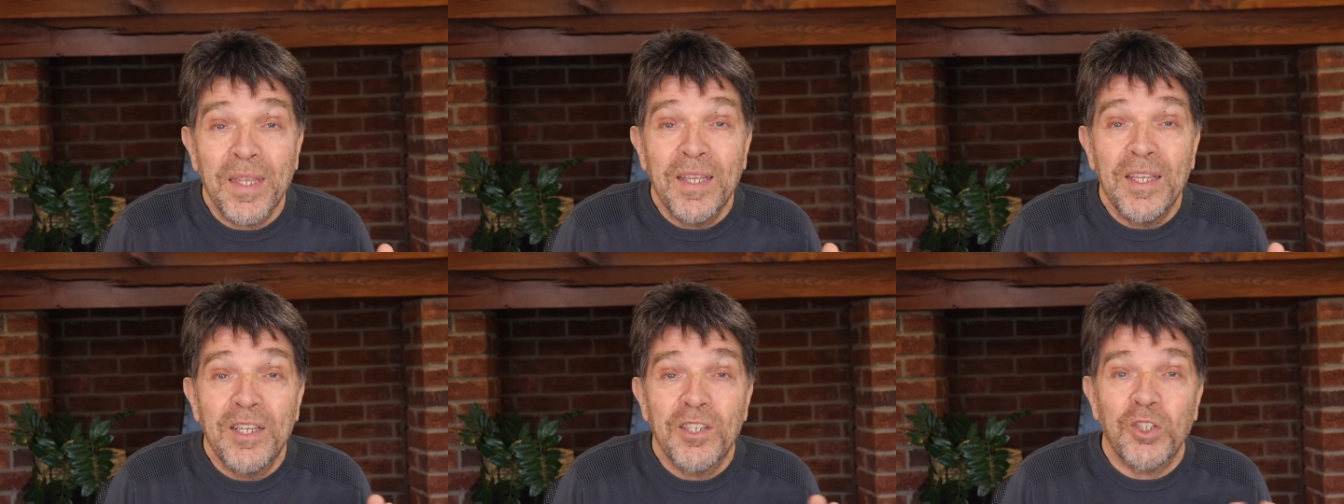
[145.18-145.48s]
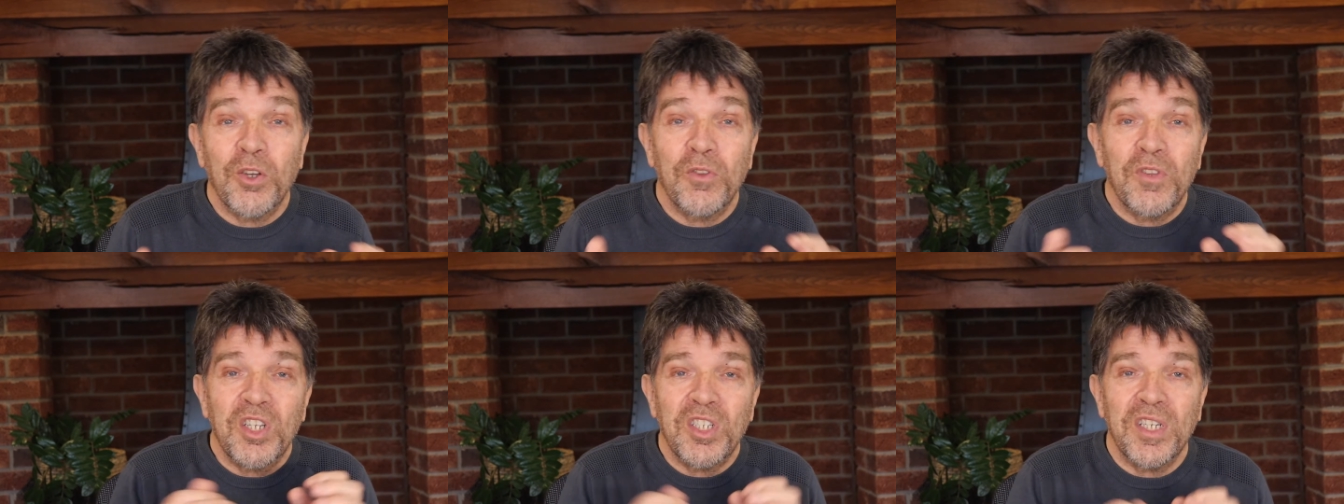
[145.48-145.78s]

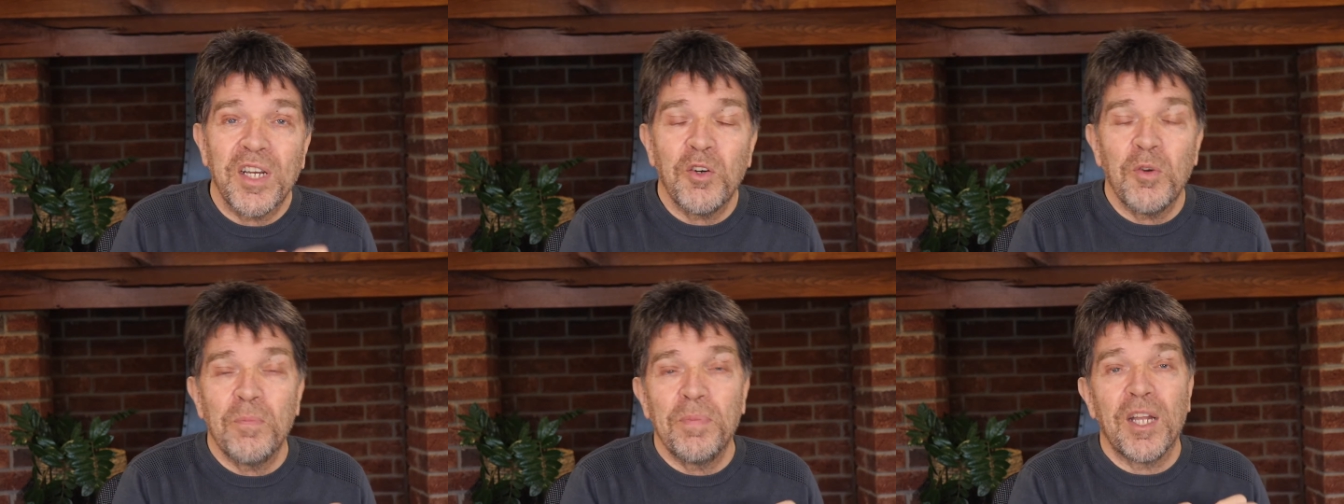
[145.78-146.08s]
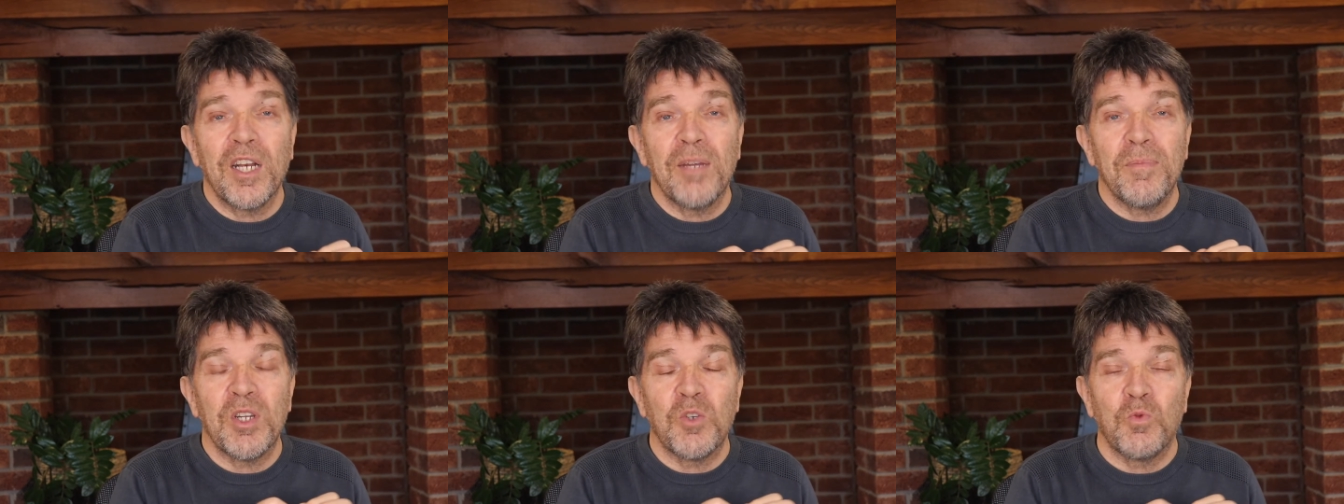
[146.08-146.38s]
So the
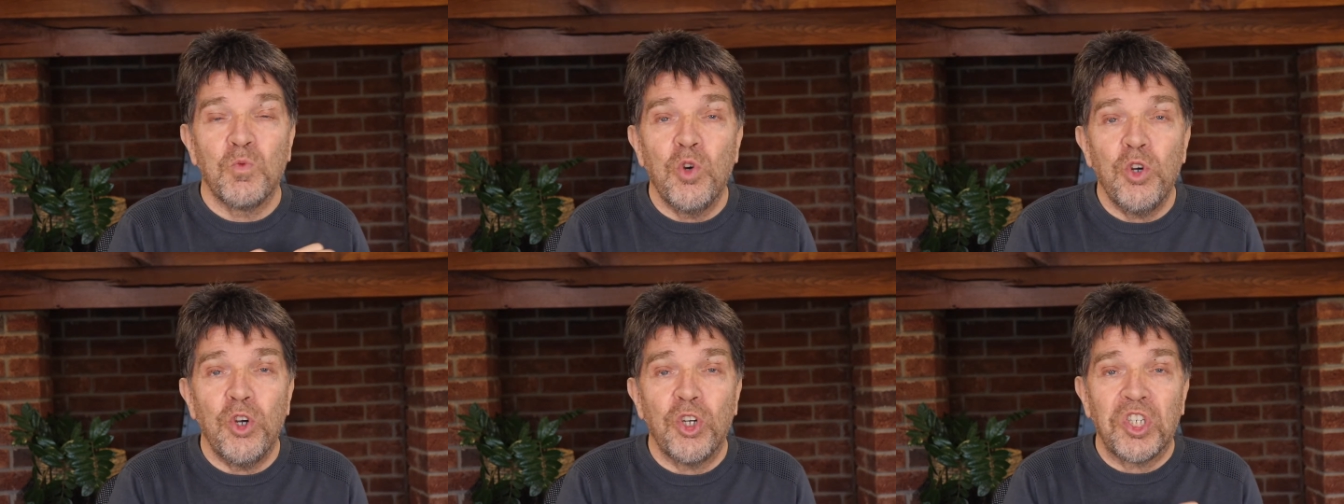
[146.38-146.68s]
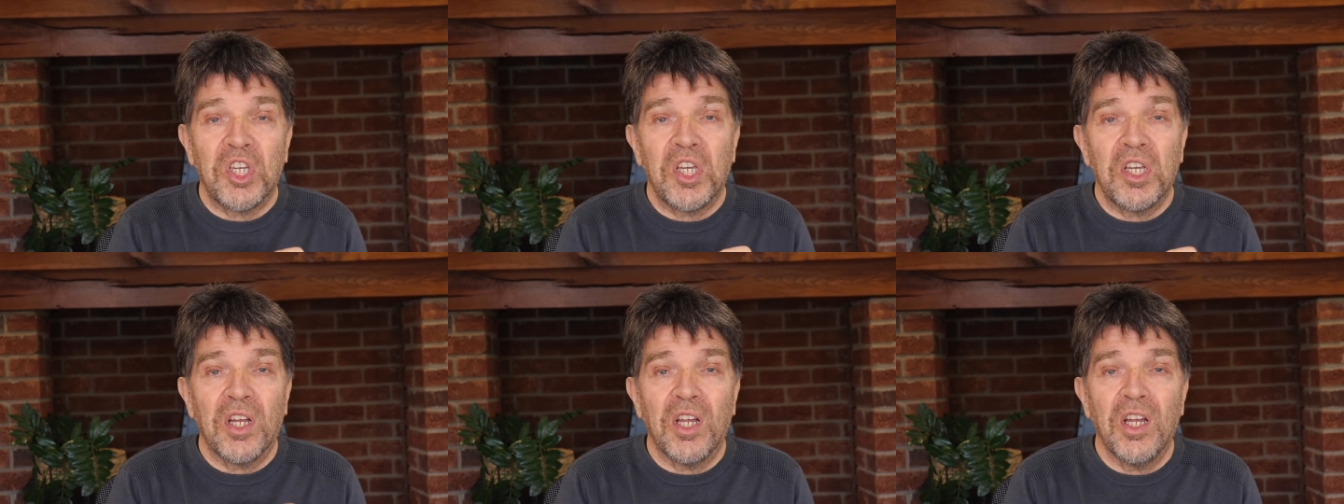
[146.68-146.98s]
cerebellum is
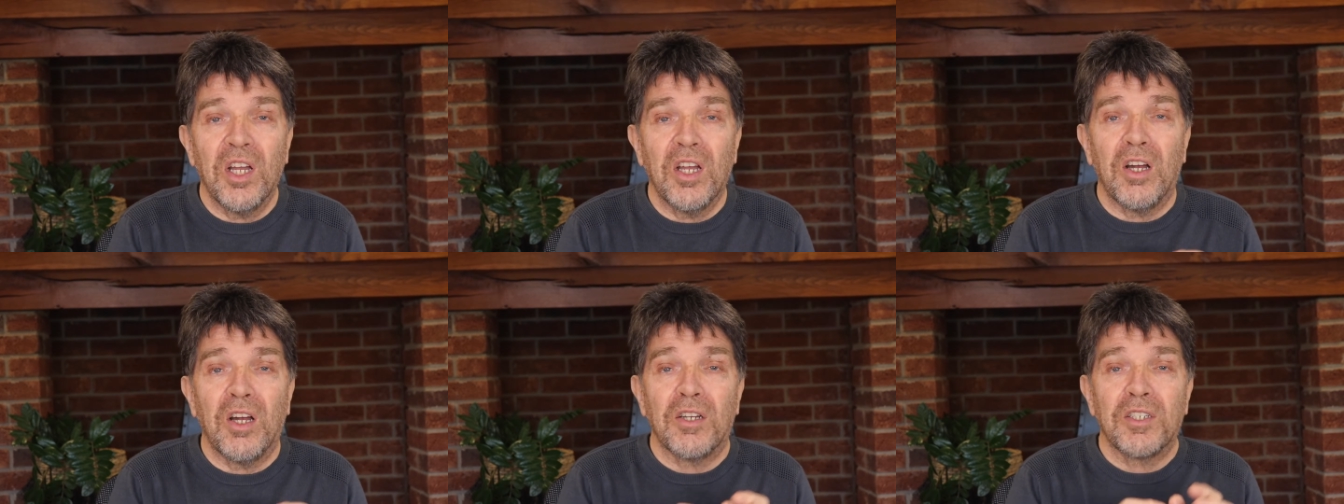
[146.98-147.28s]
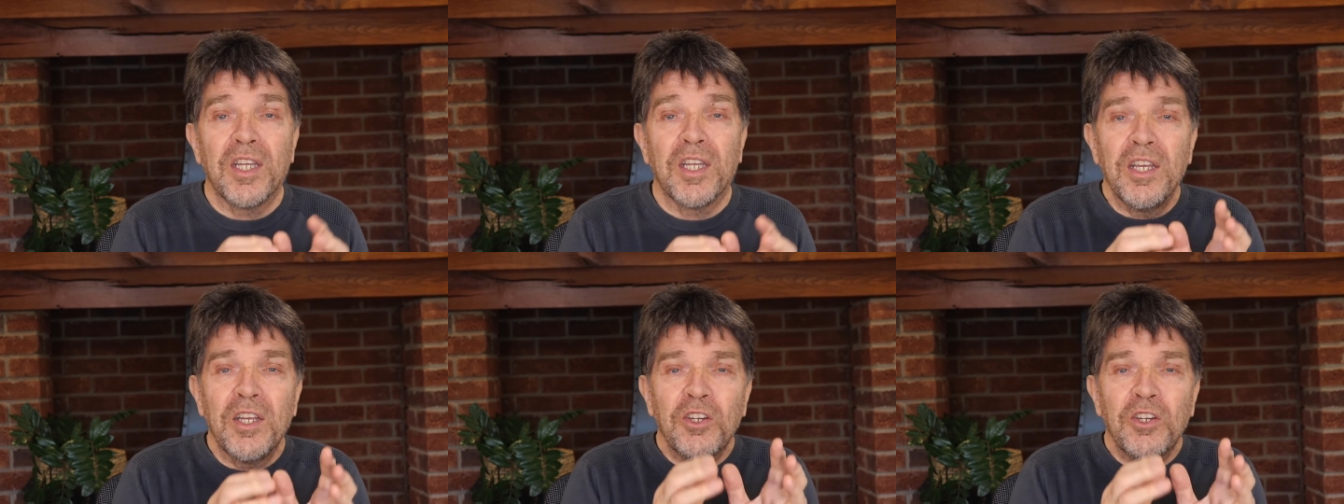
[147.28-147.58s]
working hard,